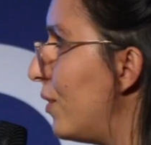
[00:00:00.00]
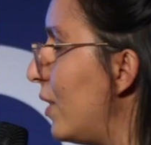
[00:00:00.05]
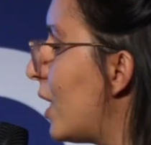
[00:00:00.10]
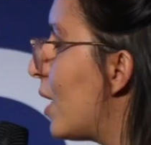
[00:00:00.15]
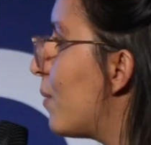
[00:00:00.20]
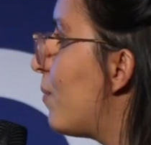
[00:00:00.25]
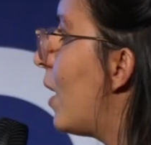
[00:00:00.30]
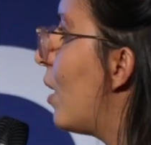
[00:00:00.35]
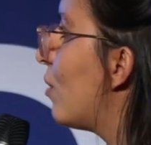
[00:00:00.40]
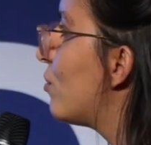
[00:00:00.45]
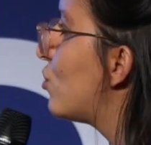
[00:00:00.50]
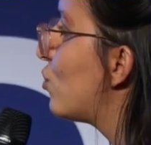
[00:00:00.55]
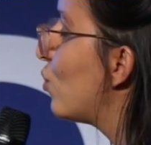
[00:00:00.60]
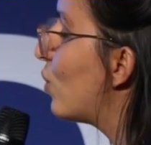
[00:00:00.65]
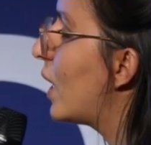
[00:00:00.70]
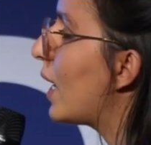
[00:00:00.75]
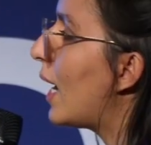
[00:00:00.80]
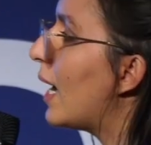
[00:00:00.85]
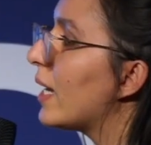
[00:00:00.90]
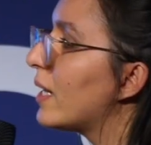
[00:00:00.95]
about to
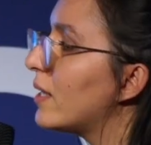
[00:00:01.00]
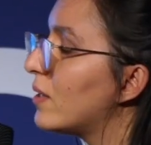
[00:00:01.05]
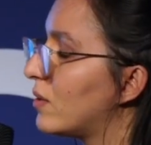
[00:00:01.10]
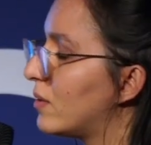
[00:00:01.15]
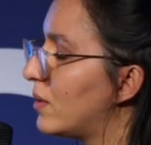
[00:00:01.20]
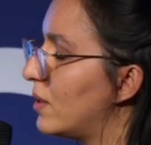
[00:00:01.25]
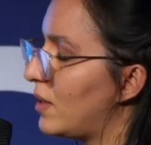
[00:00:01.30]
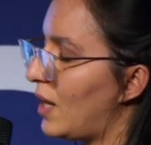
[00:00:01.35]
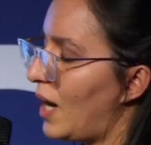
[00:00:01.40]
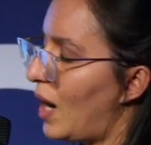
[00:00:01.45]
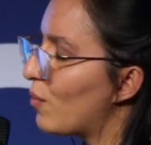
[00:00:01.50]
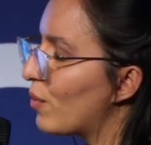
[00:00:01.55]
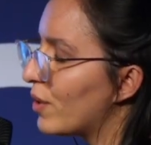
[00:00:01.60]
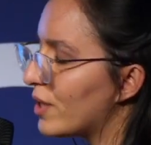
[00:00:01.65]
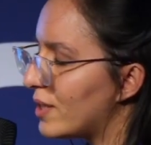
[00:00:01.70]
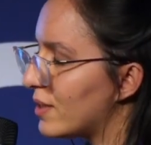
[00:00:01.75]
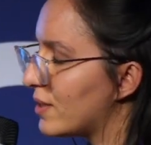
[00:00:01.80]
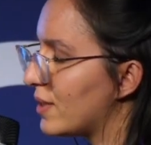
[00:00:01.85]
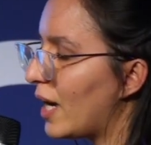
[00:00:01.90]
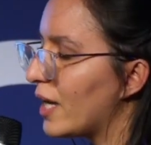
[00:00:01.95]
guide our
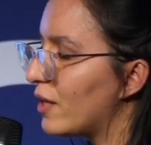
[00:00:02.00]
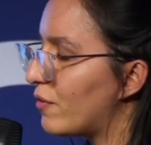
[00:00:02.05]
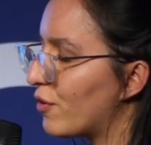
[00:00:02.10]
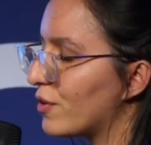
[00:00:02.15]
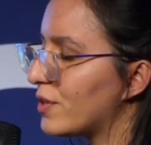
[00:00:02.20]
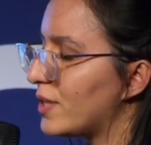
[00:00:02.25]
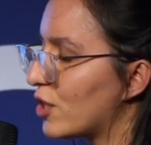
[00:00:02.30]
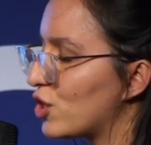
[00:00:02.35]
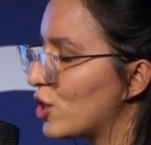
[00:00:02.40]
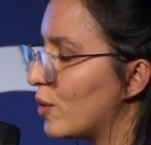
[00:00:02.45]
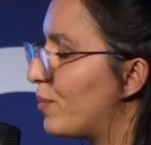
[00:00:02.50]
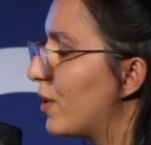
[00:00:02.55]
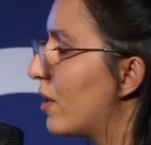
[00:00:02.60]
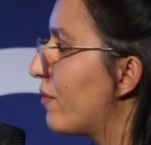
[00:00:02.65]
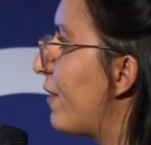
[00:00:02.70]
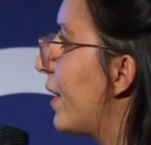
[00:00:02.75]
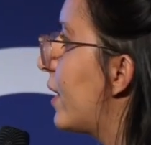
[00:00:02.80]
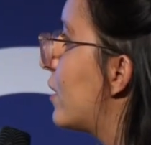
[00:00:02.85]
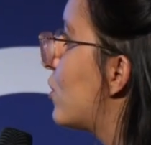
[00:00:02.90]
design for such a perfect